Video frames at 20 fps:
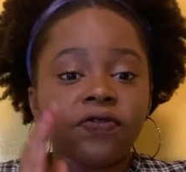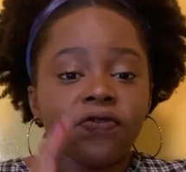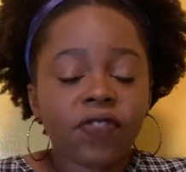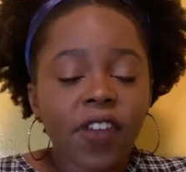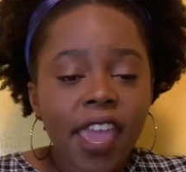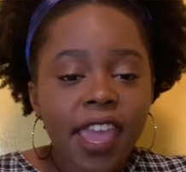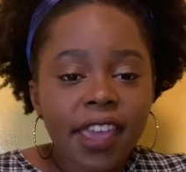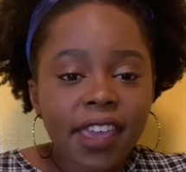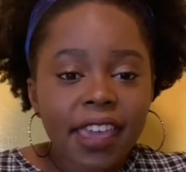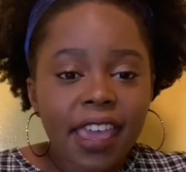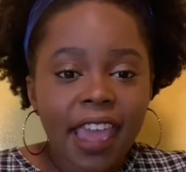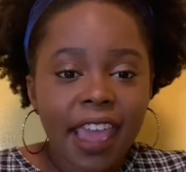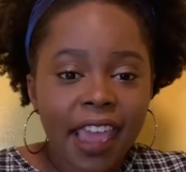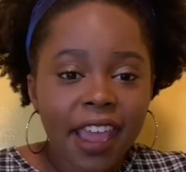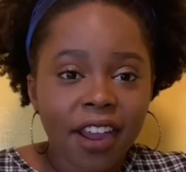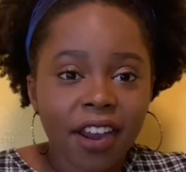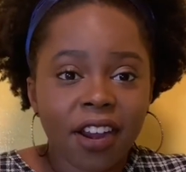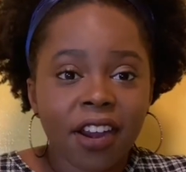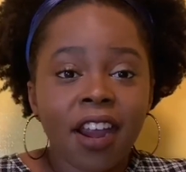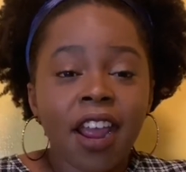fake
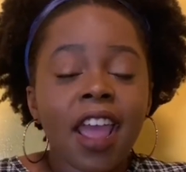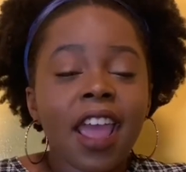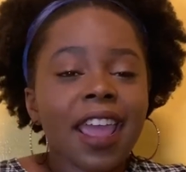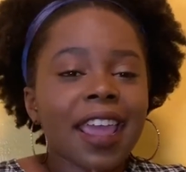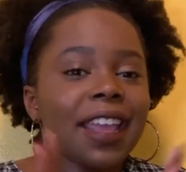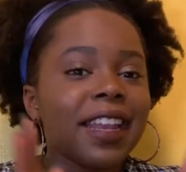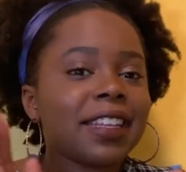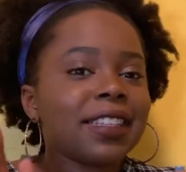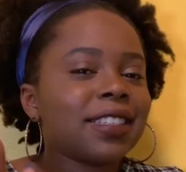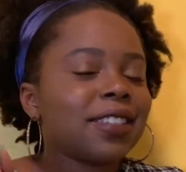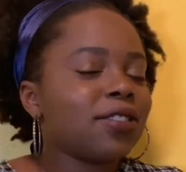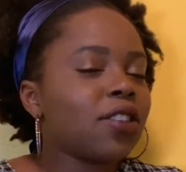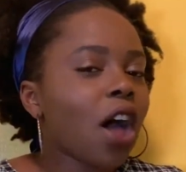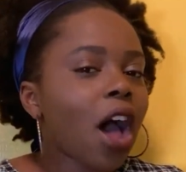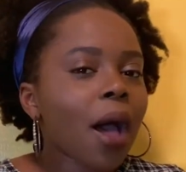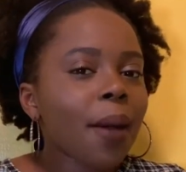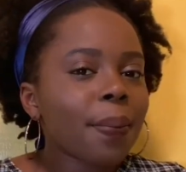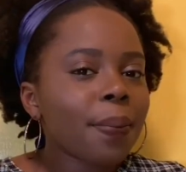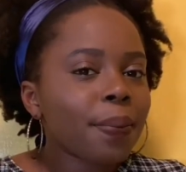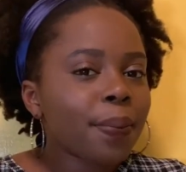hair, it is
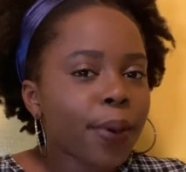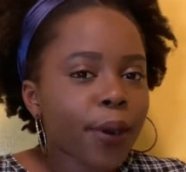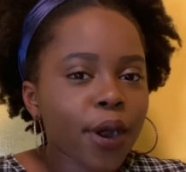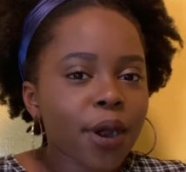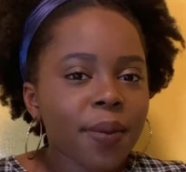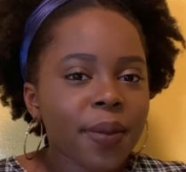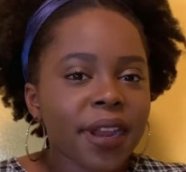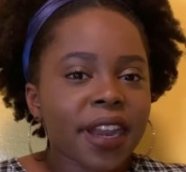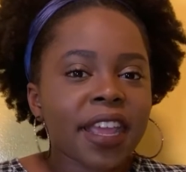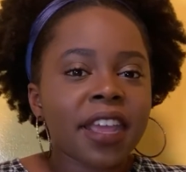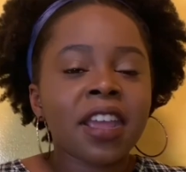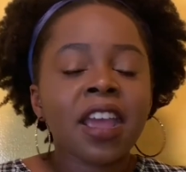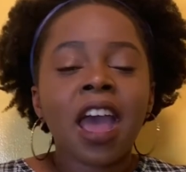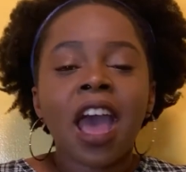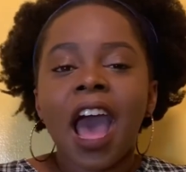not permanent.